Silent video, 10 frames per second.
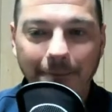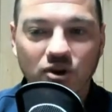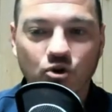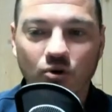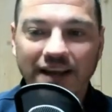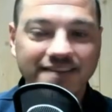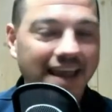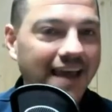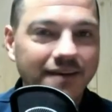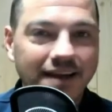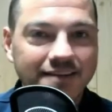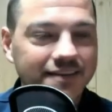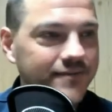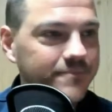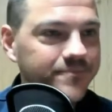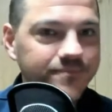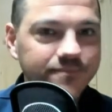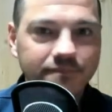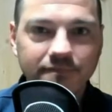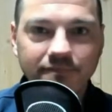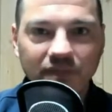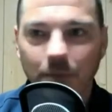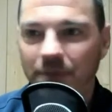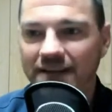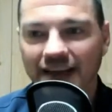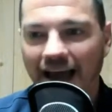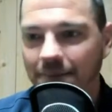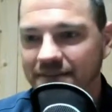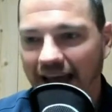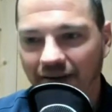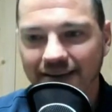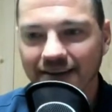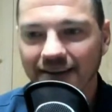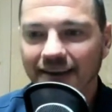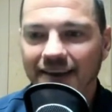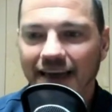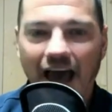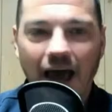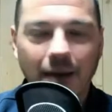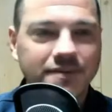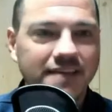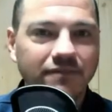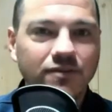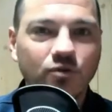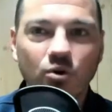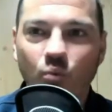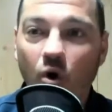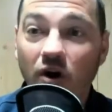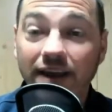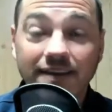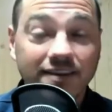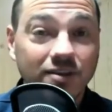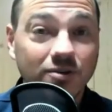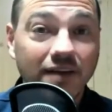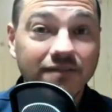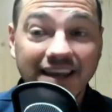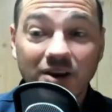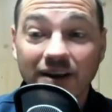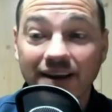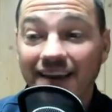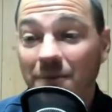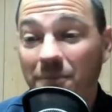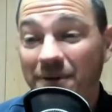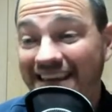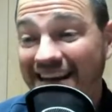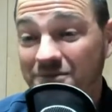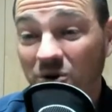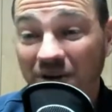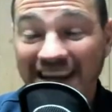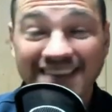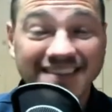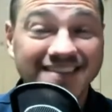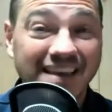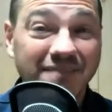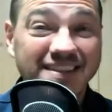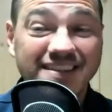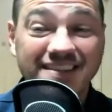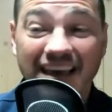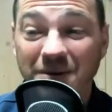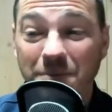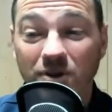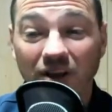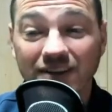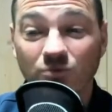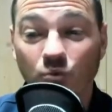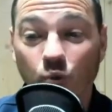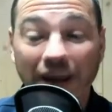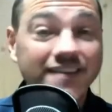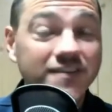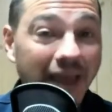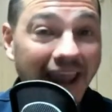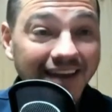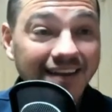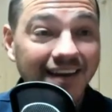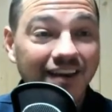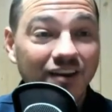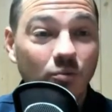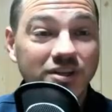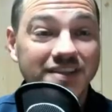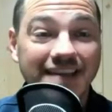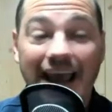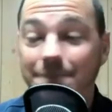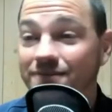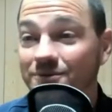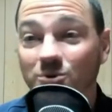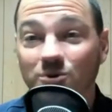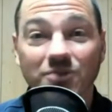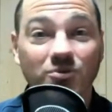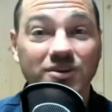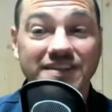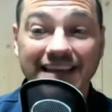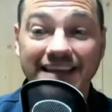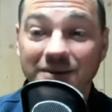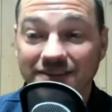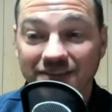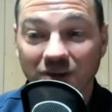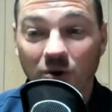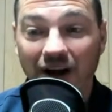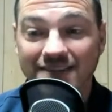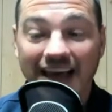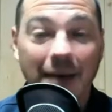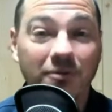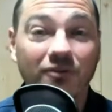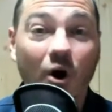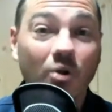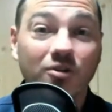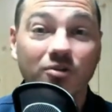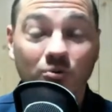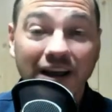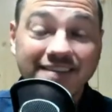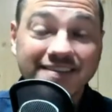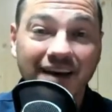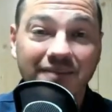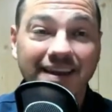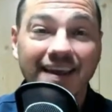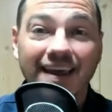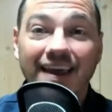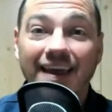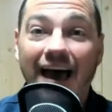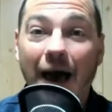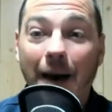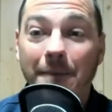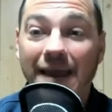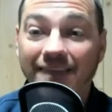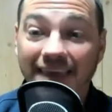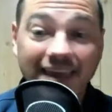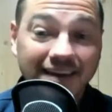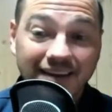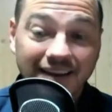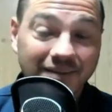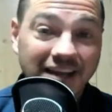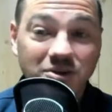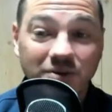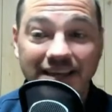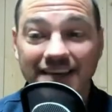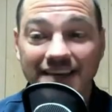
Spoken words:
crazy athleticism, big time talent, 7'1", you love to hear it. But then I'm told he has a 7'7" plus wingspan, which is absolutely ridiculous to go on top of all of the rest of it. And then allegedly he's